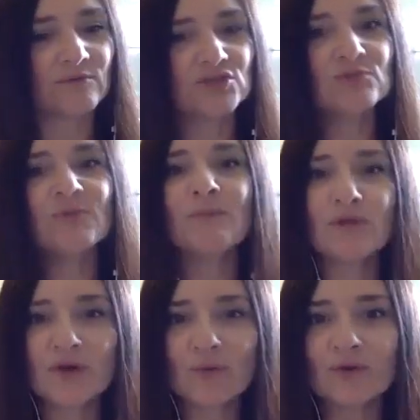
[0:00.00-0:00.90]
two people
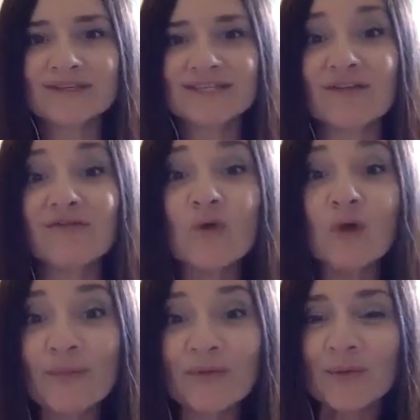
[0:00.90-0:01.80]
in a room instead of four
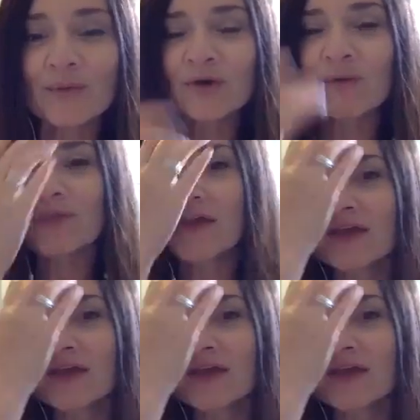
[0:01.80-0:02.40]
people in a room.